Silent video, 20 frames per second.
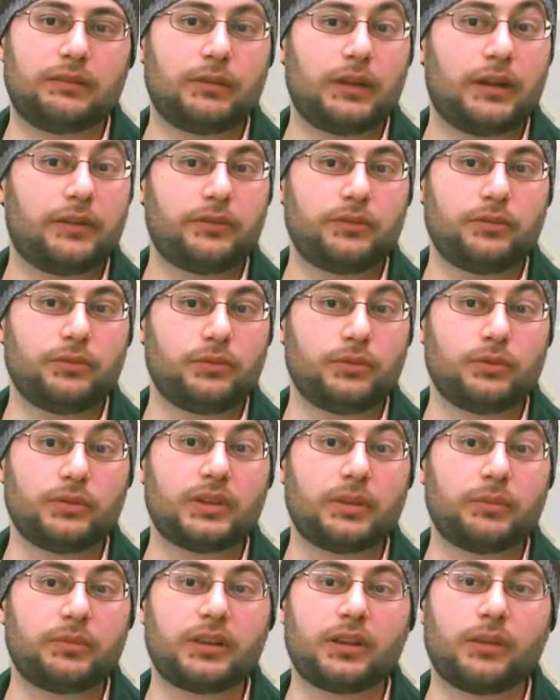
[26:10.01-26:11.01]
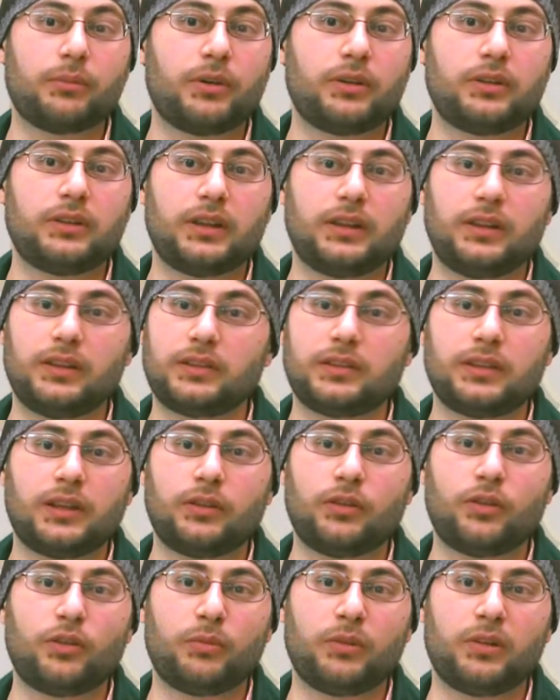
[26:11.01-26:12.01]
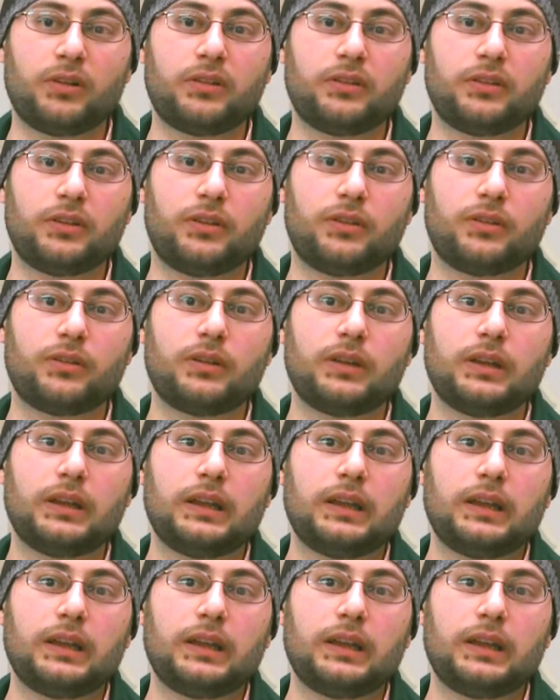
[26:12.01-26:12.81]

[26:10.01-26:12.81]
We have to do something about that. That's not normal, you know?